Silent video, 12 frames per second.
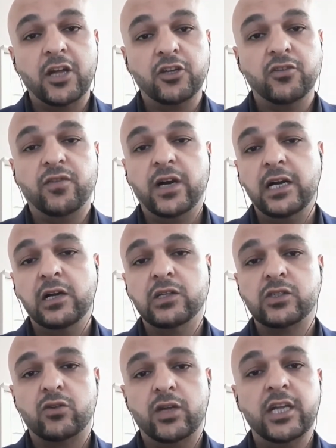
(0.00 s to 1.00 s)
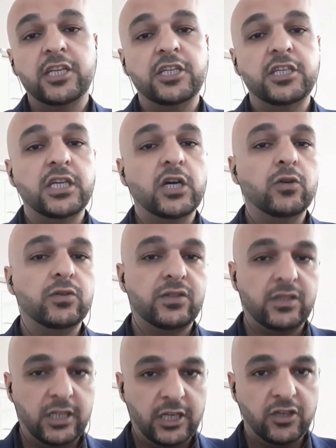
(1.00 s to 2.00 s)
files, or any notes
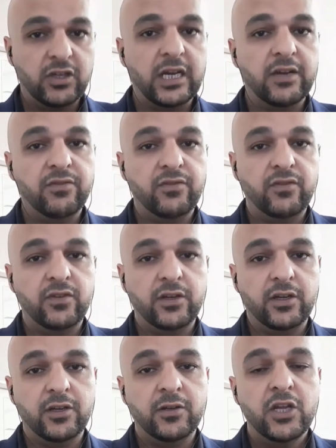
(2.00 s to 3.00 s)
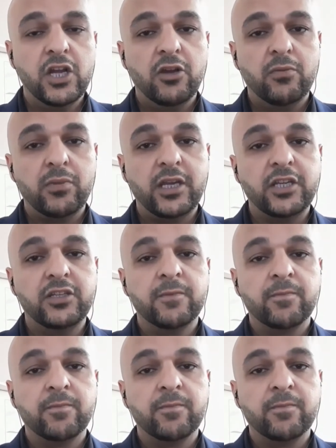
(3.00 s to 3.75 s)
that you have made,